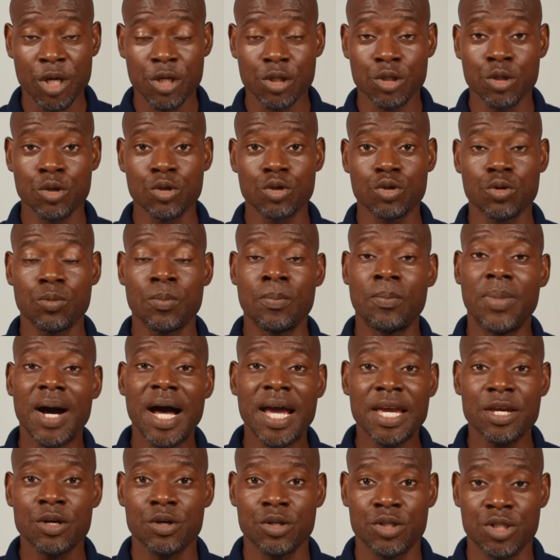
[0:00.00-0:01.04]
So to
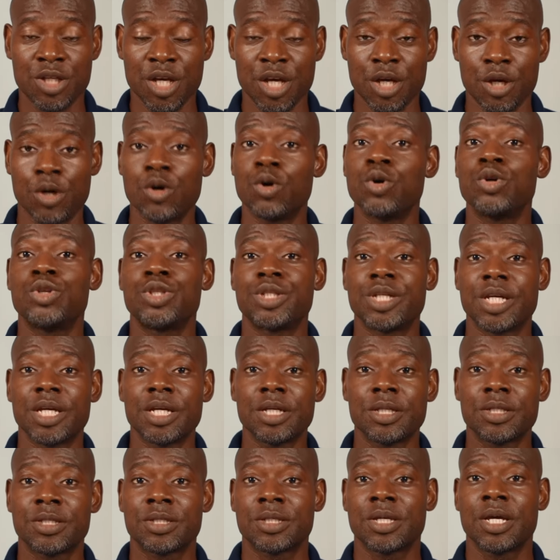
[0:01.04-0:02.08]
buy your day old
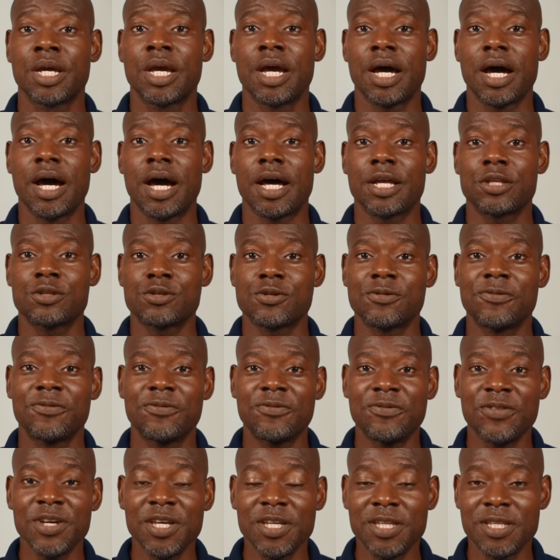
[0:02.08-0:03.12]
chicks, uh, to
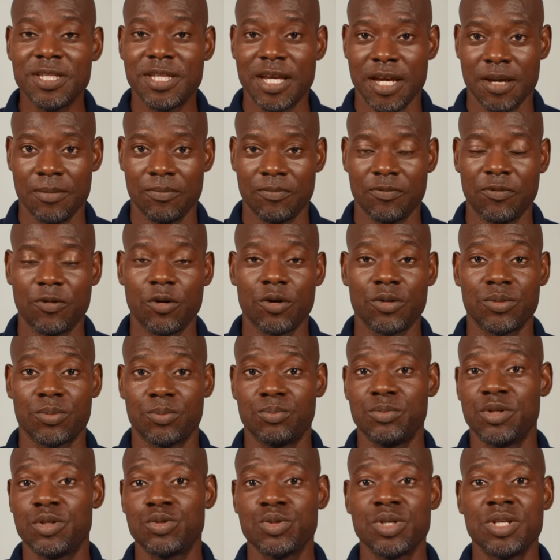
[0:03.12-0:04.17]
feed them for
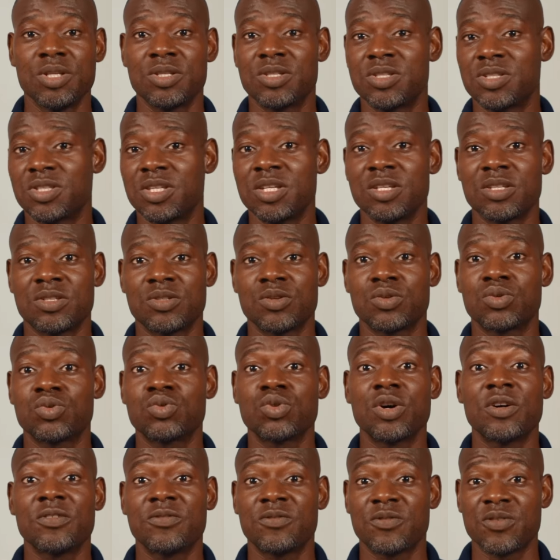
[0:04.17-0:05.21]
between 6 to
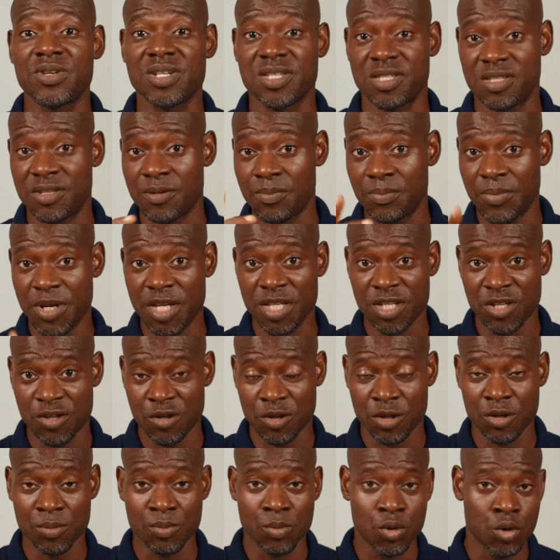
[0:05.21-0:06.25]
12 weeks depending
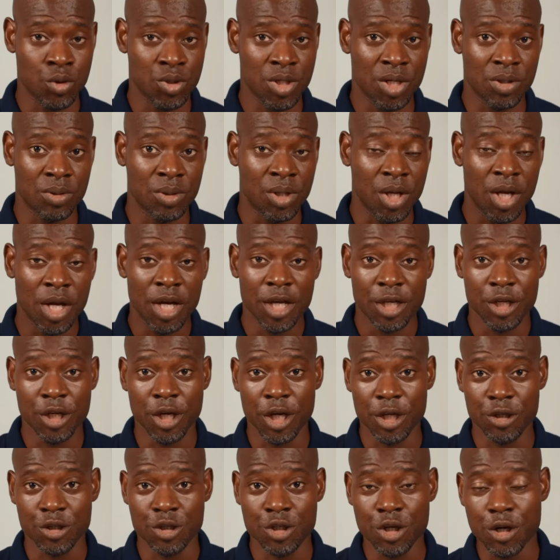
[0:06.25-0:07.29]
on the model
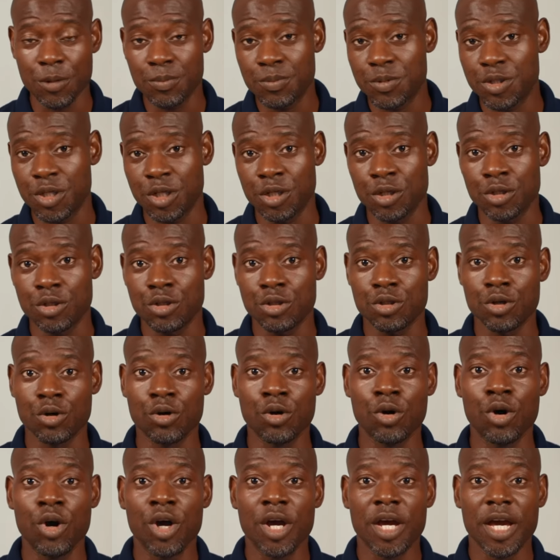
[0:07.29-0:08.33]
you're adopting
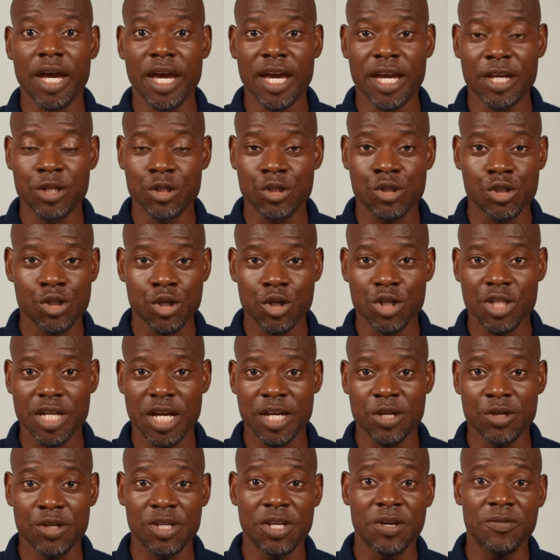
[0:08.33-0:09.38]
to ensure
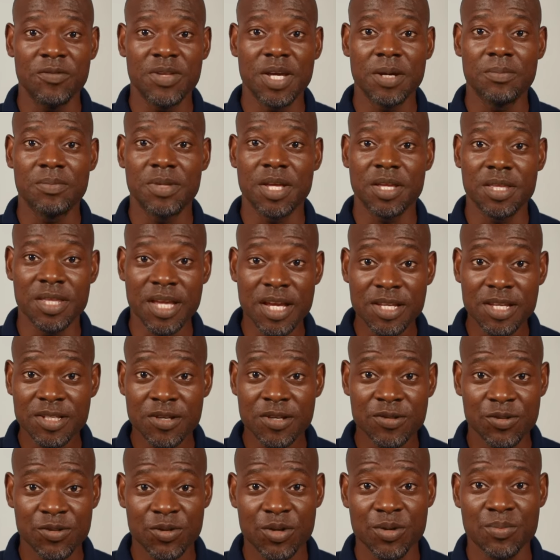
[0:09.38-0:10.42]
that you give them the
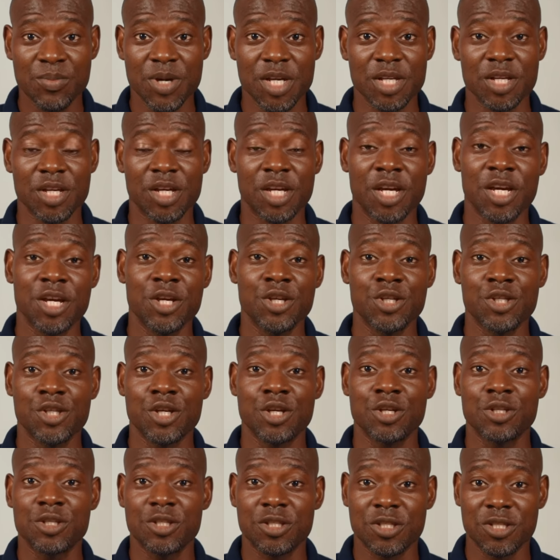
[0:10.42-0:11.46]
necessary
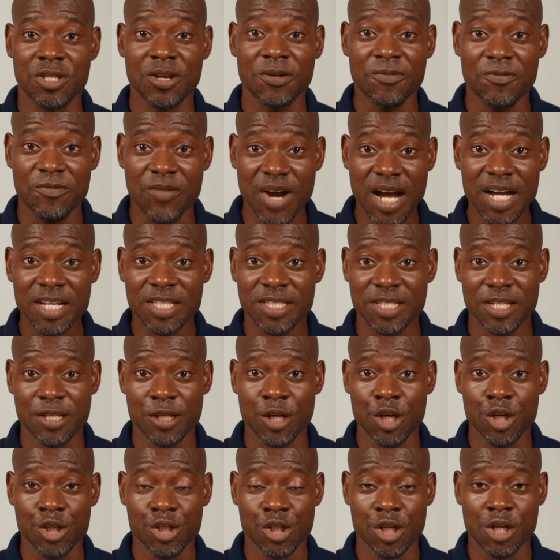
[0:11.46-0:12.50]
medications, the
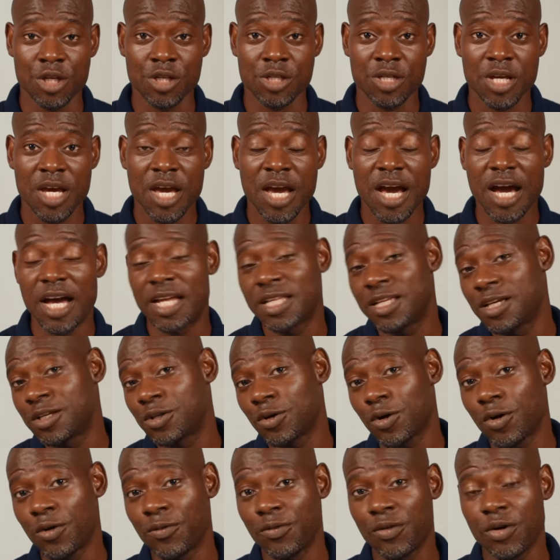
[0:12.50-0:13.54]
vaccinations, and then
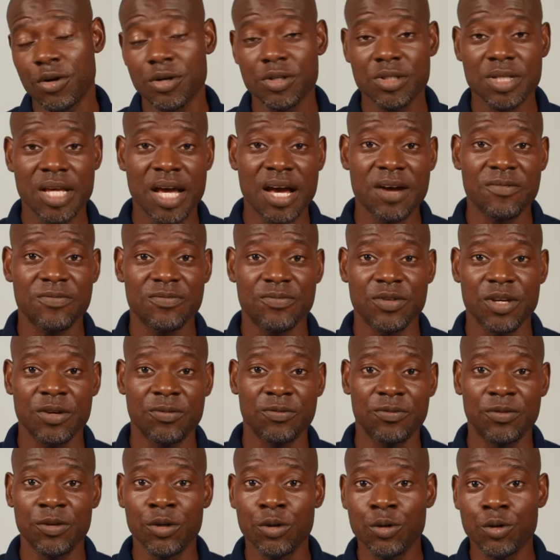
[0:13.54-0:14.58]
of course have a
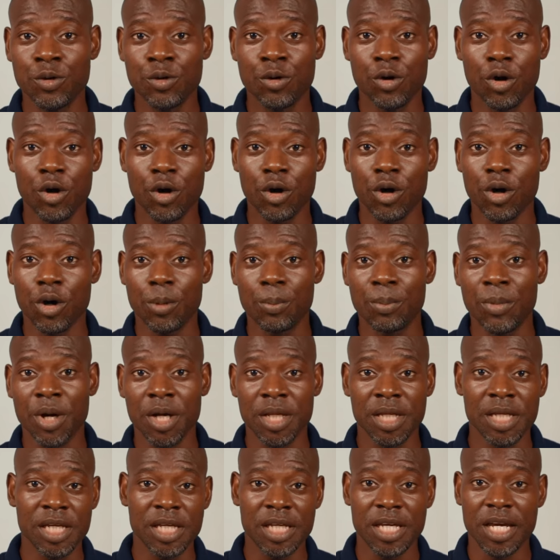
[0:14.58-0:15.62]
few
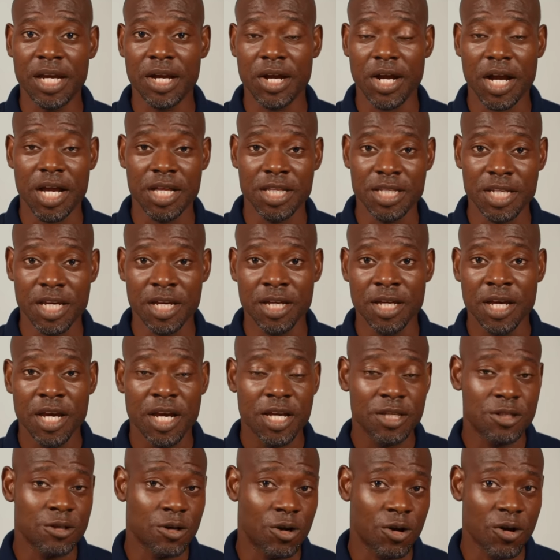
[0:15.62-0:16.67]
money here and there
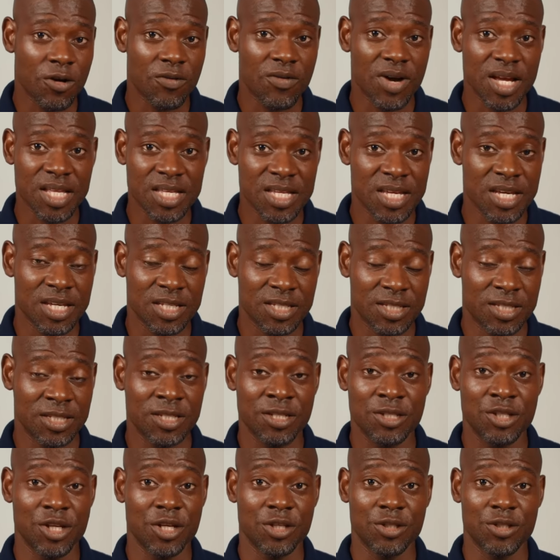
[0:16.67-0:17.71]
to cover the
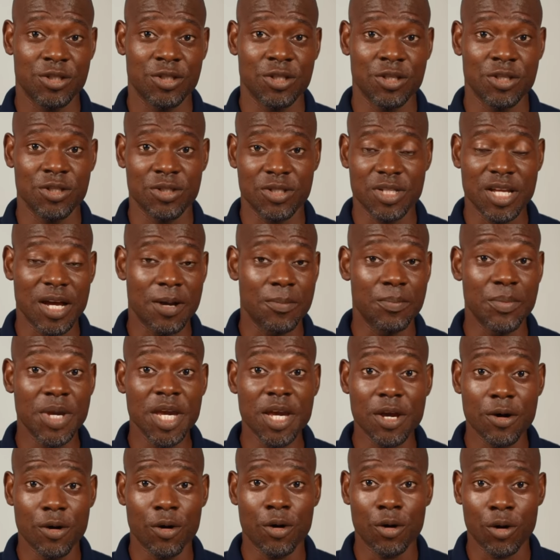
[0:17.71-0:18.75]
exigencies that
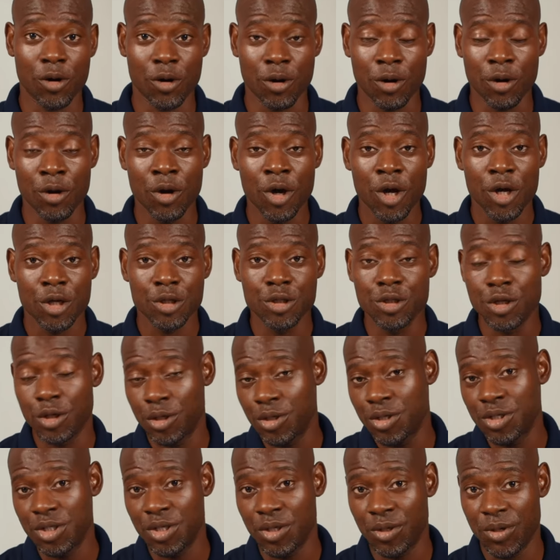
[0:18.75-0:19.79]
may occur
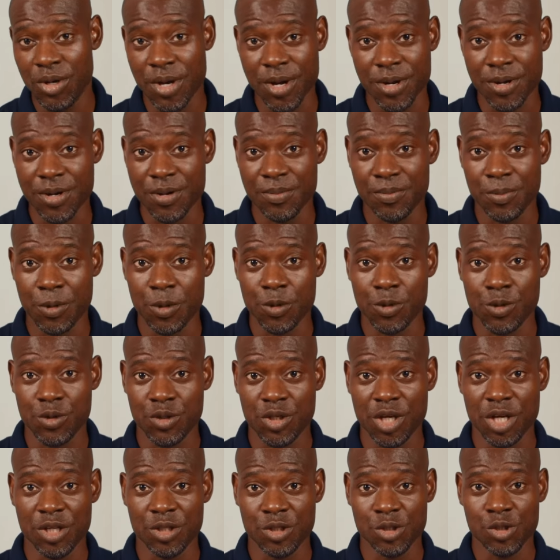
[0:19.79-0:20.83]
during the rearing
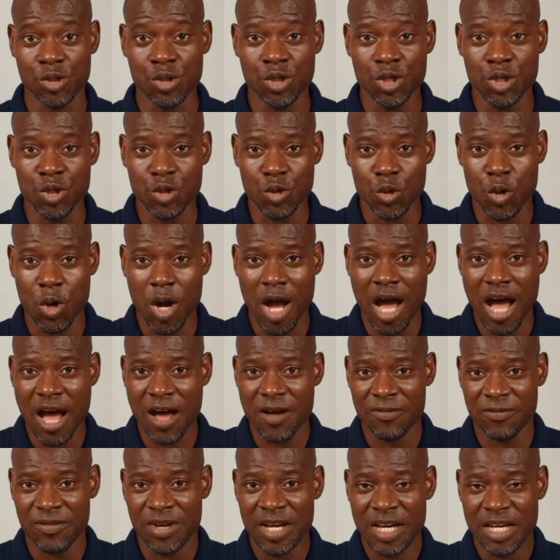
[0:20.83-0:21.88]
process. You need to
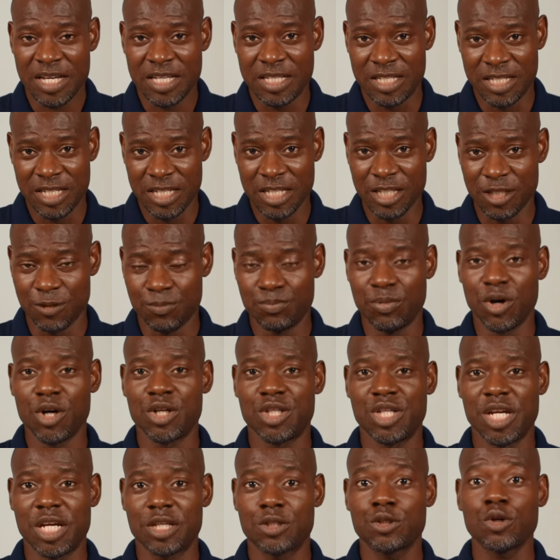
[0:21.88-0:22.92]
have this
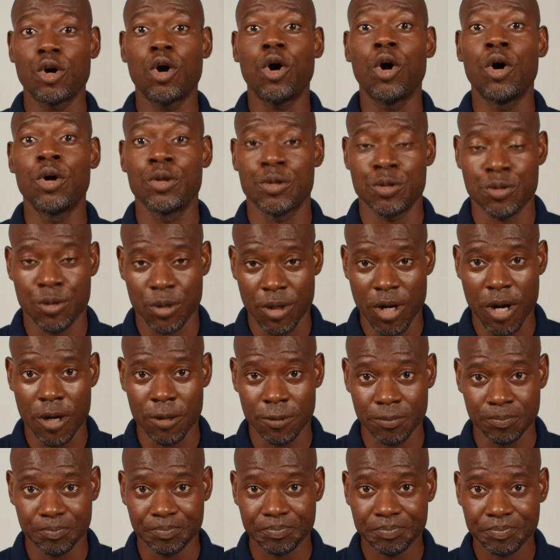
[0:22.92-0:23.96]
budget on
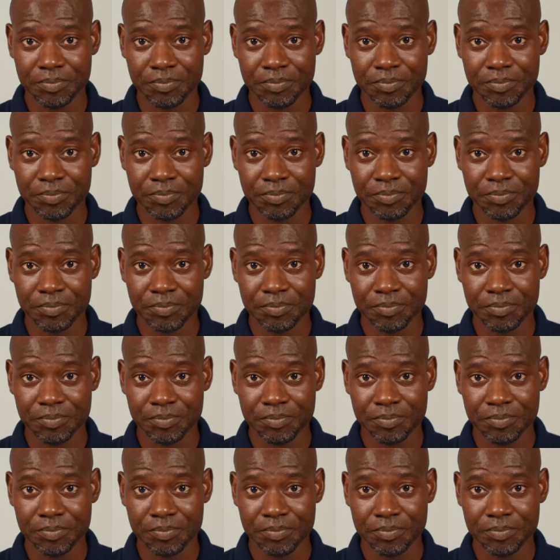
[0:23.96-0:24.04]
ground.